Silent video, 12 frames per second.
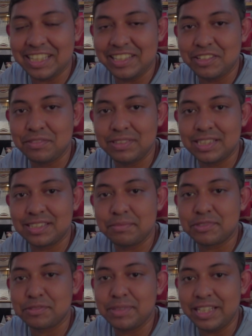with some
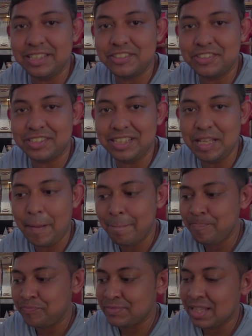Rumali roti.
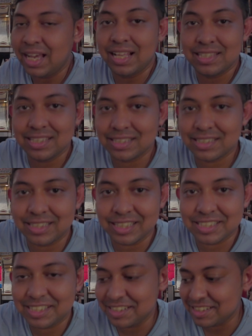I'll just get
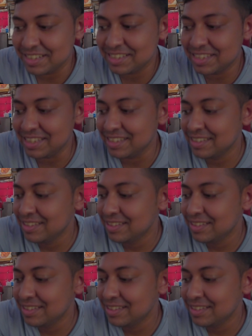started with this.